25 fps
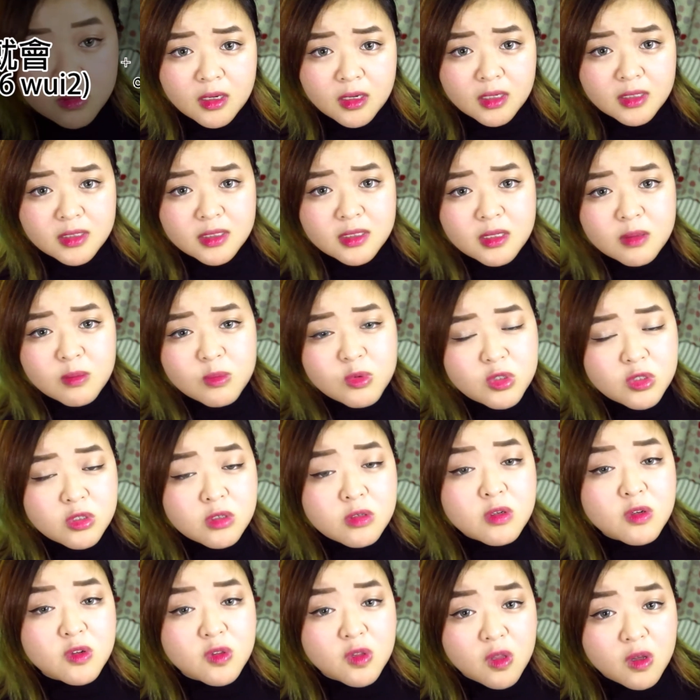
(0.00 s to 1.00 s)

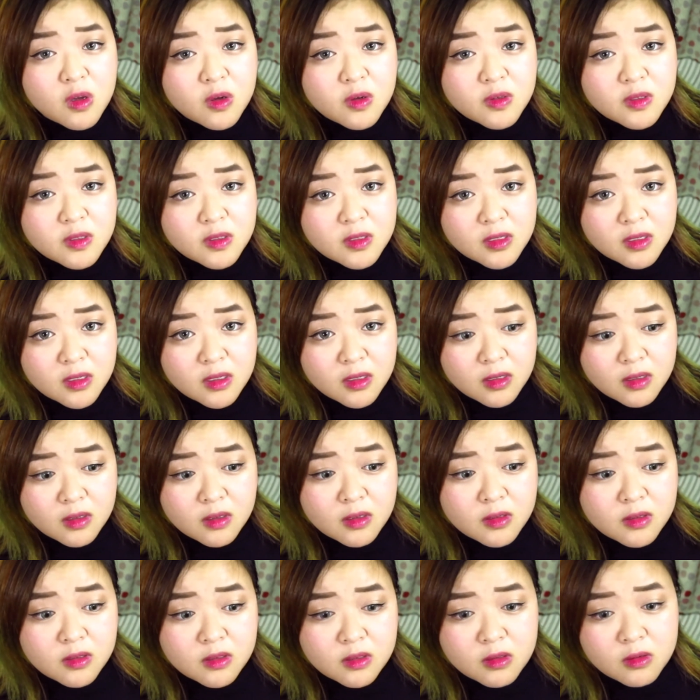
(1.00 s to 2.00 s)
Assumption clause
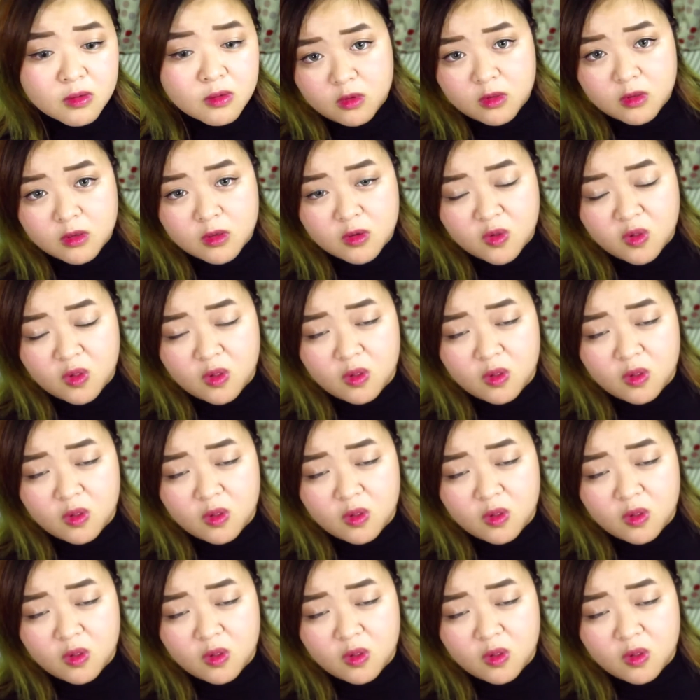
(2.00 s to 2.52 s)
is the